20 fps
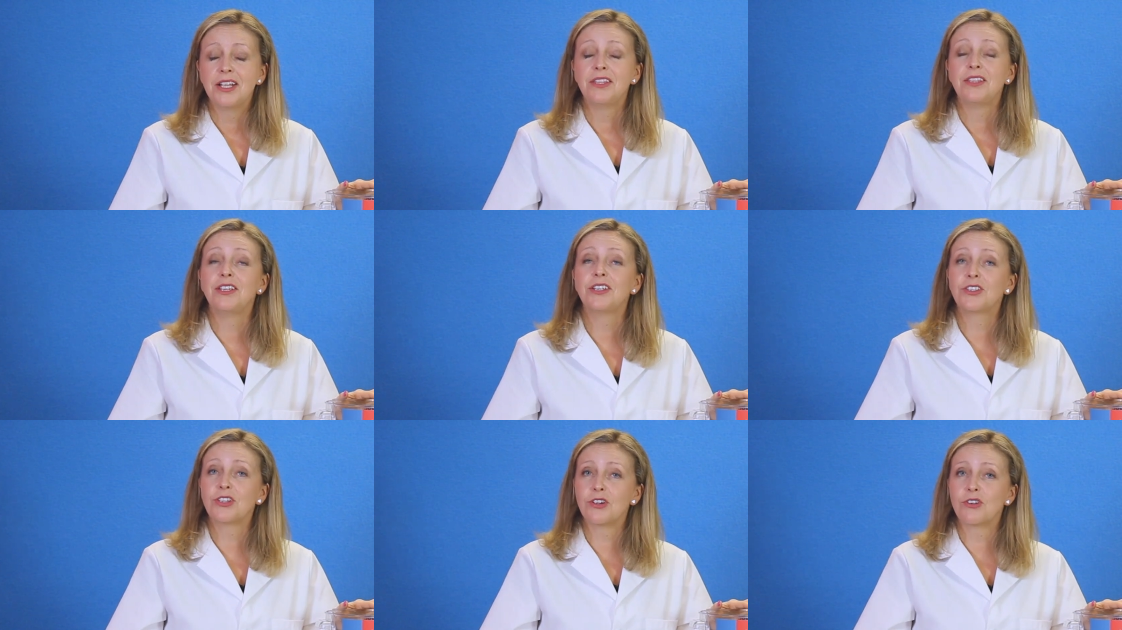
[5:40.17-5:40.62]

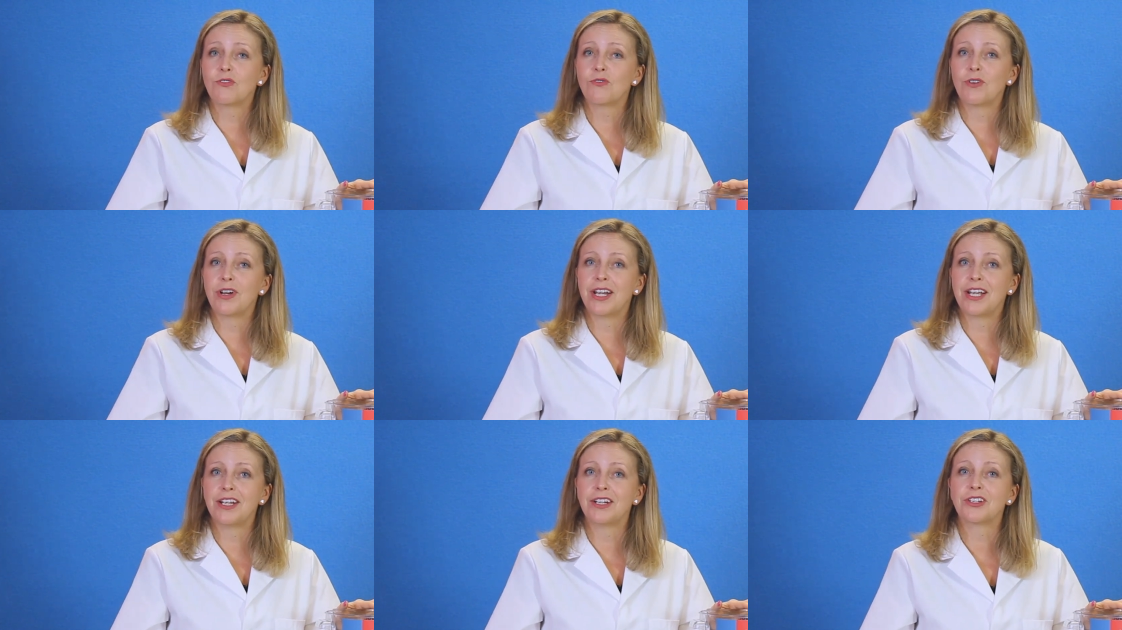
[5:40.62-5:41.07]
This
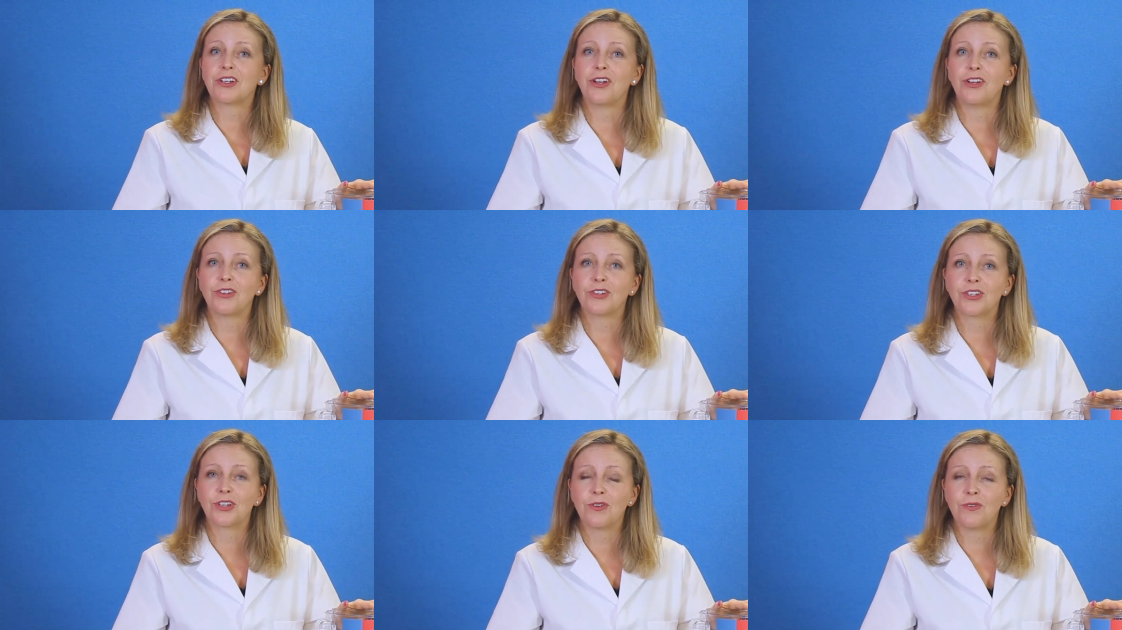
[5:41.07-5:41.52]
ingredient
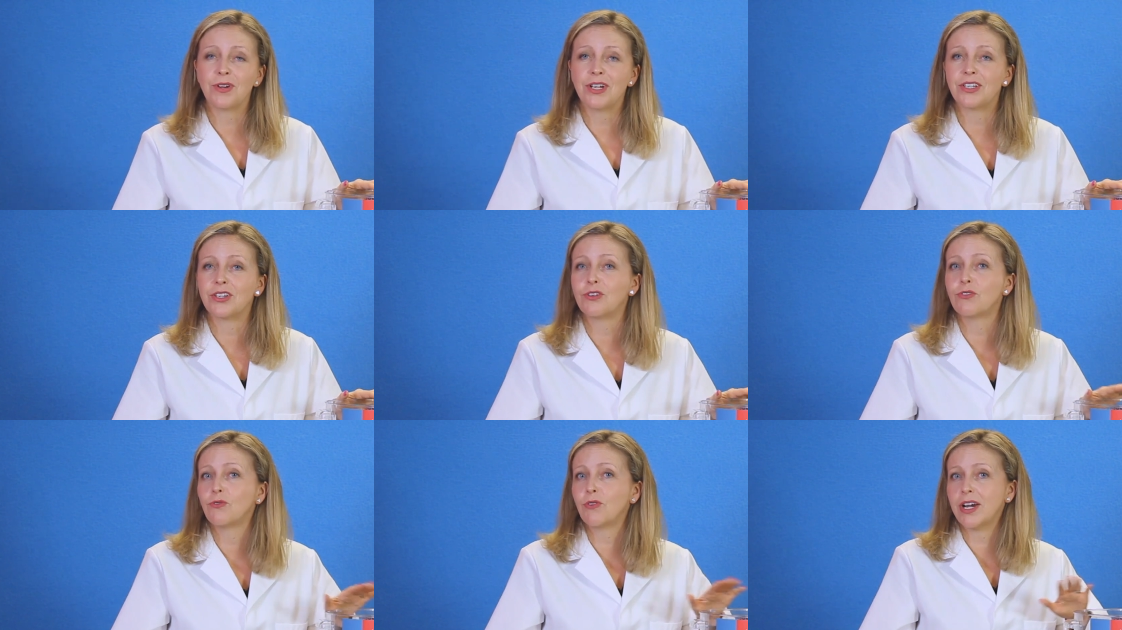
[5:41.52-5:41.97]
also
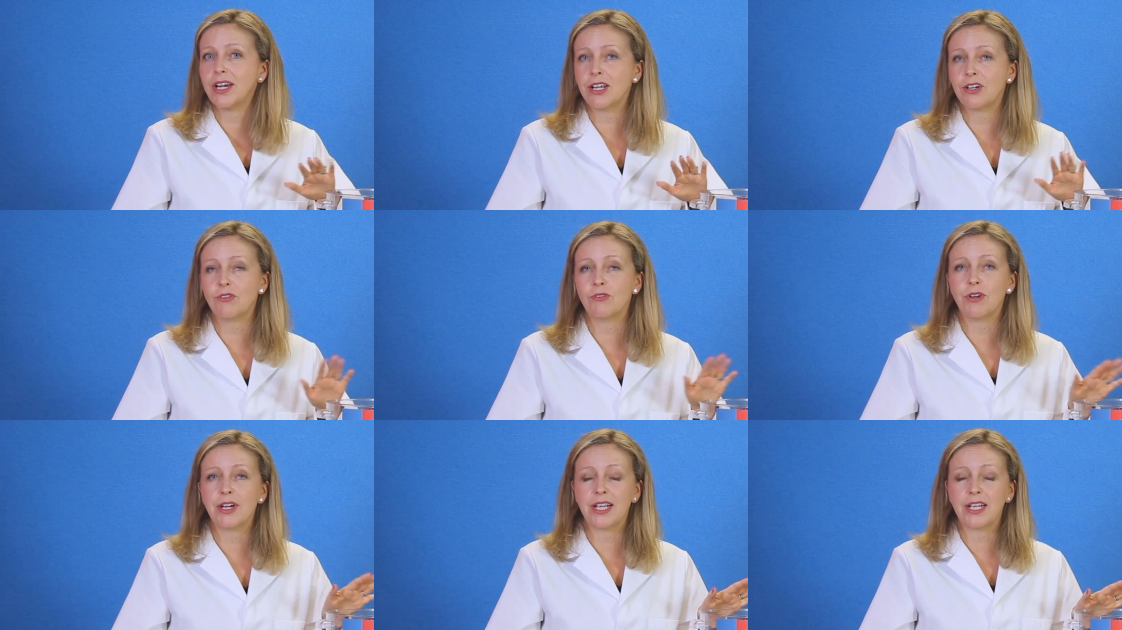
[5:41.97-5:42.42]
is a great
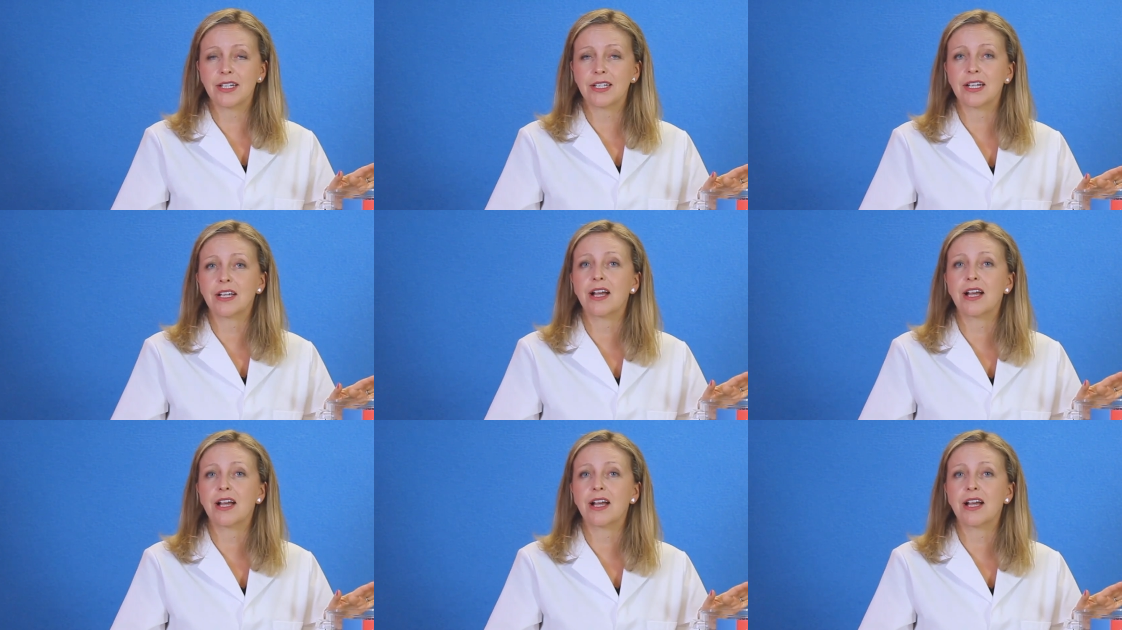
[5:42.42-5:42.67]
ingredient.